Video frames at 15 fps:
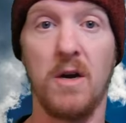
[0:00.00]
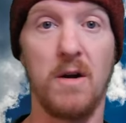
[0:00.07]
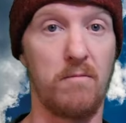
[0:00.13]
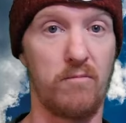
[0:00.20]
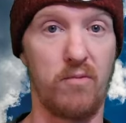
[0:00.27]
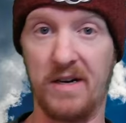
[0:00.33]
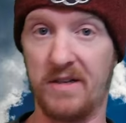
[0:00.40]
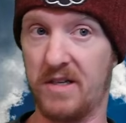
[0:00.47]

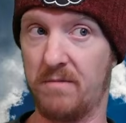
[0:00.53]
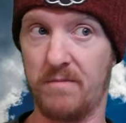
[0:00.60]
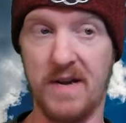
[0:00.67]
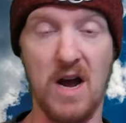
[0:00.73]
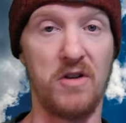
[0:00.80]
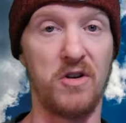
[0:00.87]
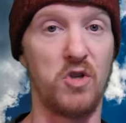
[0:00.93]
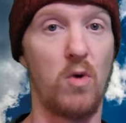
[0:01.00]
break them
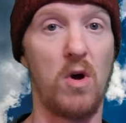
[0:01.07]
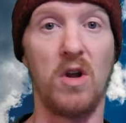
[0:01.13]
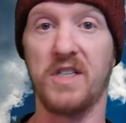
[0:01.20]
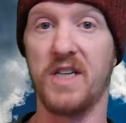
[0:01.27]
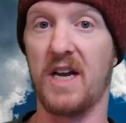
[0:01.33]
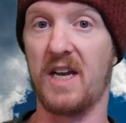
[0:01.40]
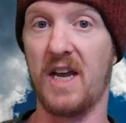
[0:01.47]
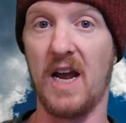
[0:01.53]
down as well as I
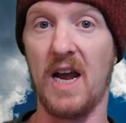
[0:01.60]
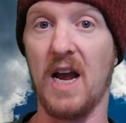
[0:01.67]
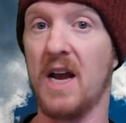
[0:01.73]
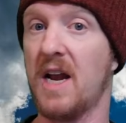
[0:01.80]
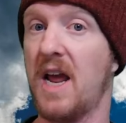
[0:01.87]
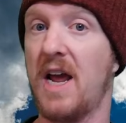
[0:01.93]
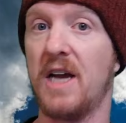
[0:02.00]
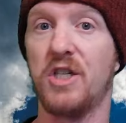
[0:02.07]
can,
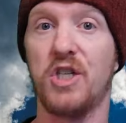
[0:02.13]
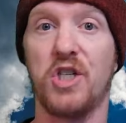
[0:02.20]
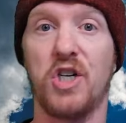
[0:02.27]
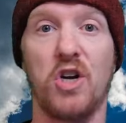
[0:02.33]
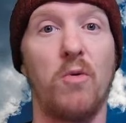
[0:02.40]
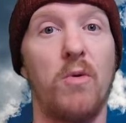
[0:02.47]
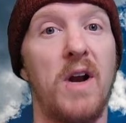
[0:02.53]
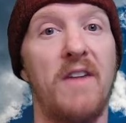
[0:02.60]
and share
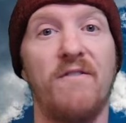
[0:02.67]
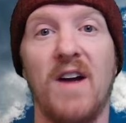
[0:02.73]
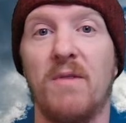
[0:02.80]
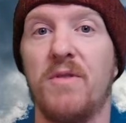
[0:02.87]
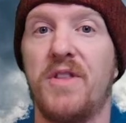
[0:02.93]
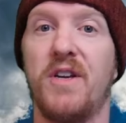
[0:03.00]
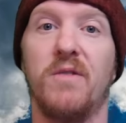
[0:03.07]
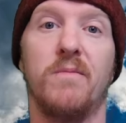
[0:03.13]
what I find with
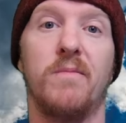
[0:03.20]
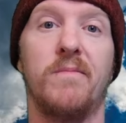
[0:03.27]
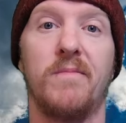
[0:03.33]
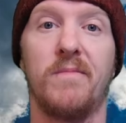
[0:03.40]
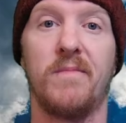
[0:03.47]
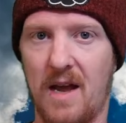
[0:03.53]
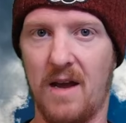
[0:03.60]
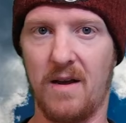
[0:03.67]
you.
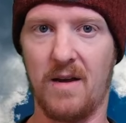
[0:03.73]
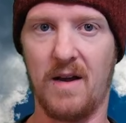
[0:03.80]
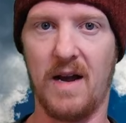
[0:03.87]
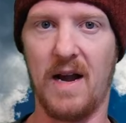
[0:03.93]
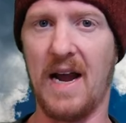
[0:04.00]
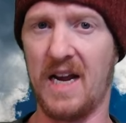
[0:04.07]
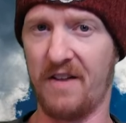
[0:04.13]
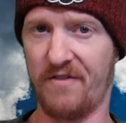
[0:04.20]

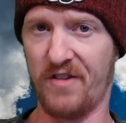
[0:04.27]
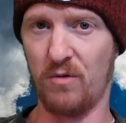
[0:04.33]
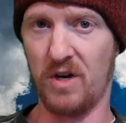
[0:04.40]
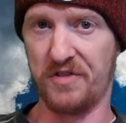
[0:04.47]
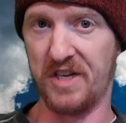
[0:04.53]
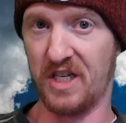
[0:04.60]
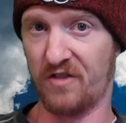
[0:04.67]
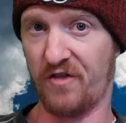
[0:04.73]
And if you want
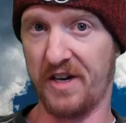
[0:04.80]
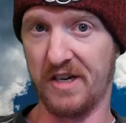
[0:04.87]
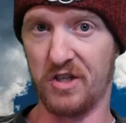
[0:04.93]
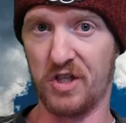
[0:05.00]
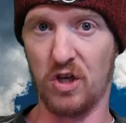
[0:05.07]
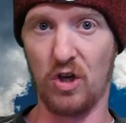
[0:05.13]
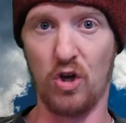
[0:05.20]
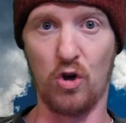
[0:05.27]
these videos a
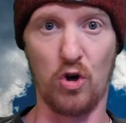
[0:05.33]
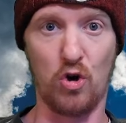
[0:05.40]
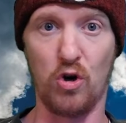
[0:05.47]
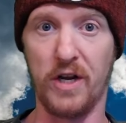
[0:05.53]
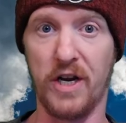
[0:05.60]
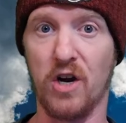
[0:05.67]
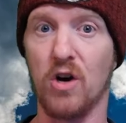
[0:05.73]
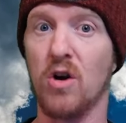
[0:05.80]
little
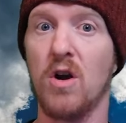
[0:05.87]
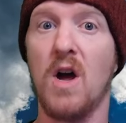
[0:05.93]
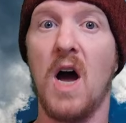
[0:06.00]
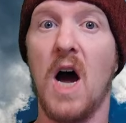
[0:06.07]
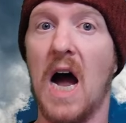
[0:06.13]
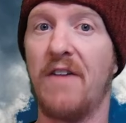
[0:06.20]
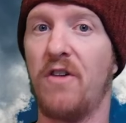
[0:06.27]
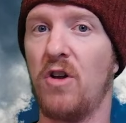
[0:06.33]
earlier,
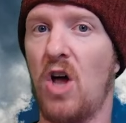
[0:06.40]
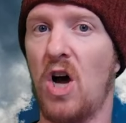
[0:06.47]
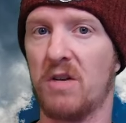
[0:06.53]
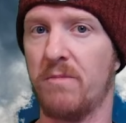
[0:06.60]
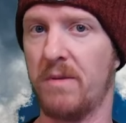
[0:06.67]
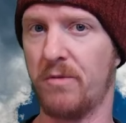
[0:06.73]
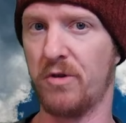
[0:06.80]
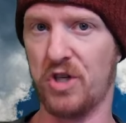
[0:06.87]
I've unlocked
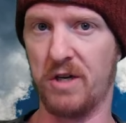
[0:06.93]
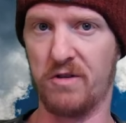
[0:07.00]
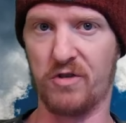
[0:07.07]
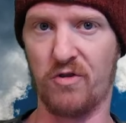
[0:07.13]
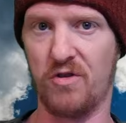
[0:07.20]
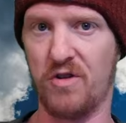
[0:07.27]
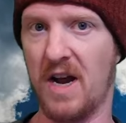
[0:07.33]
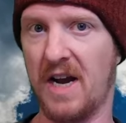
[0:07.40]
memberships for
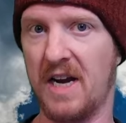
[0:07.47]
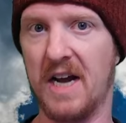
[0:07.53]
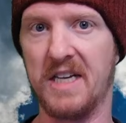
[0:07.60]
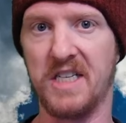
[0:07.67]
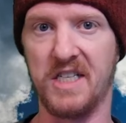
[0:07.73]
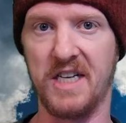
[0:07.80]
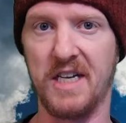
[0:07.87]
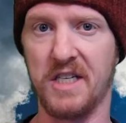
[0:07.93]
99
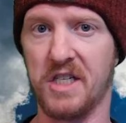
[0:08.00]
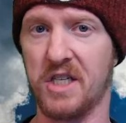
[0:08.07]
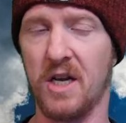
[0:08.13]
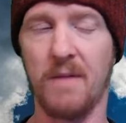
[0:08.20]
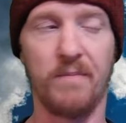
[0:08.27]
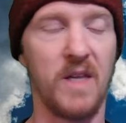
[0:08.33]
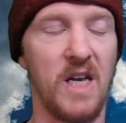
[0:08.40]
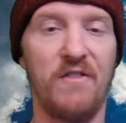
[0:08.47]
cents.
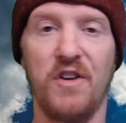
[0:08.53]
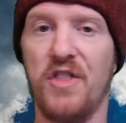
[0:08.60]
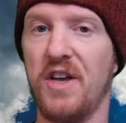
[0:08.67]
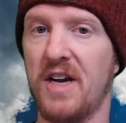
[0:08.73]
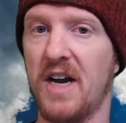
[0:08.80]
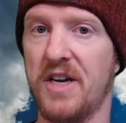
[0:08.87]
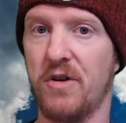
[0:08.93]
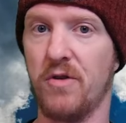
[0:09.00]
If you think
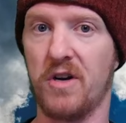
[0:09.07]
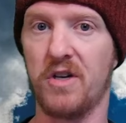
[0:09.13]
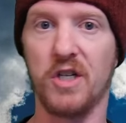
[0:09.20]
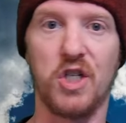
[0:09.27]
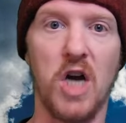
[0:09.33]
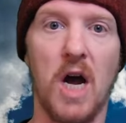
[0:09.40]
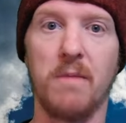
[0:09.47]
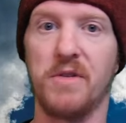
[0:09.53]
I do a good
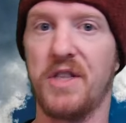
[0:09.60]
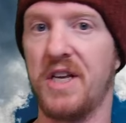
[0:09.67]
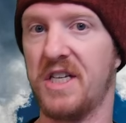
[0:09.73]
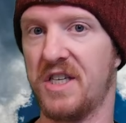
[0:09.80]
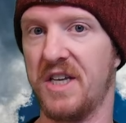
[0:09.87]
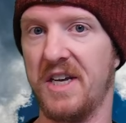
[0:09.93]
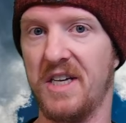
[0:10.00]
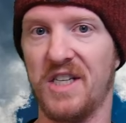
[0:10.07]
job of these
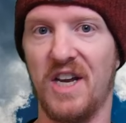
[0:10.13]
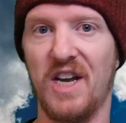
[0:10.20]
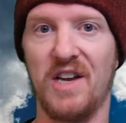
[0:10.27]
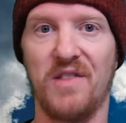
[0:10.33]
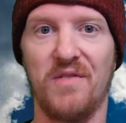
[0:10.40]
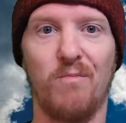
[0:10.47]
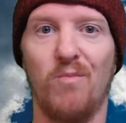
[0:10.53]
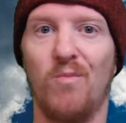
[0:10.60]
things and
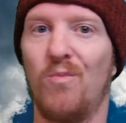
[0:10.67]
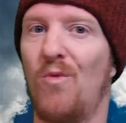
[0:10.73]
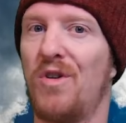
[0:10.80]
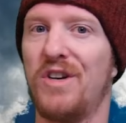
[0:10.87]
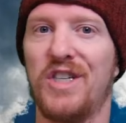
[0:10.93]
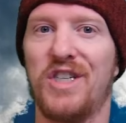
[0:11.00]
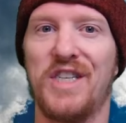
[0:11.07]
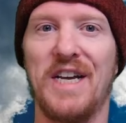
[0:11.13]
want to
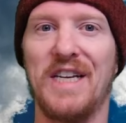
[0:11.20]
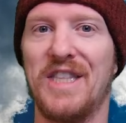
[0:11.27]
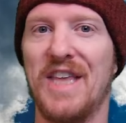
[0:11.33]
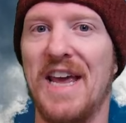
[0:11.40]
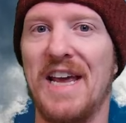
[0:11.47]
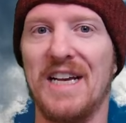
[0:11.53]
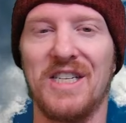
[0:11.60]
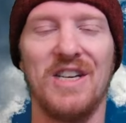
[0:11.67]
say
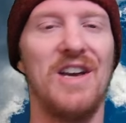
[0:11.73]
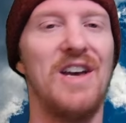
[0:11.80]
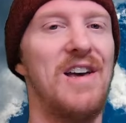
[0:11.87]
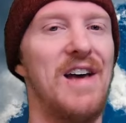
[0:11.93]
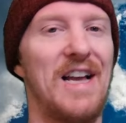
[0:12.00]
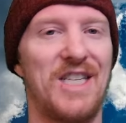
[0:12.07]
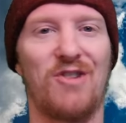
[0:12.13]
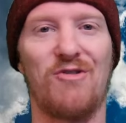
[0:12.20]
thanks,
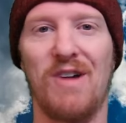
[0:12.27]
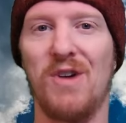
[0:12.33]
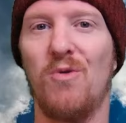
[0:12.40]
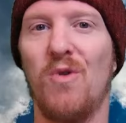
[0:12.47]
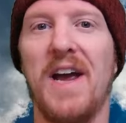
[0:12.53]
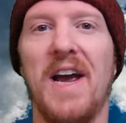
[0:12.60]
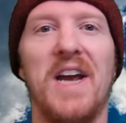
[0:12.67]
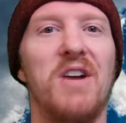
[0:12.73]
that's a great
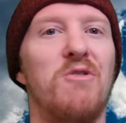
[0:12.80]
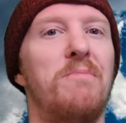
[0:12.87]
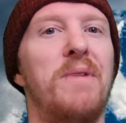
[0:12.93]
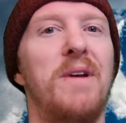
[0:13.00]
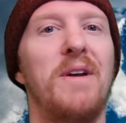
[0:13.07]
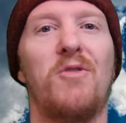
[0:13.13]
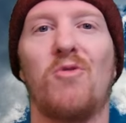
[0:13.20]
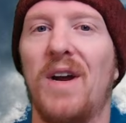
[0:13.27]
way and it would be
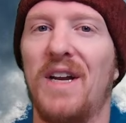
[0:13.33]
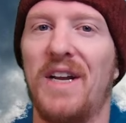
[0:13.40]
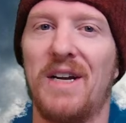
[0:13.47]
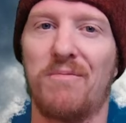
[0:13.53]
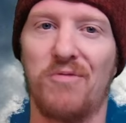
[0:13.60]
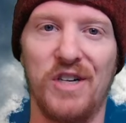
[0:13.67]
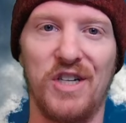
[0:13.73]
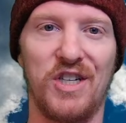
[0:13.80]
greatly
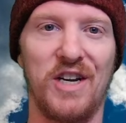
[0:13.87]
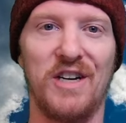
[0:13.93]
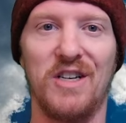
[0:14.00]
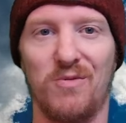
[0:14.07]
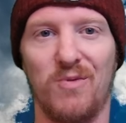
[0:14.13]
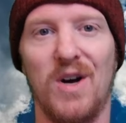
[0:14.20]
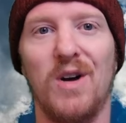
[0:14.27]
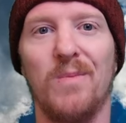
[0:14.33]
appreciated as
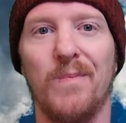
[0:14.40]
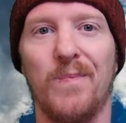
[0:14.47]
well.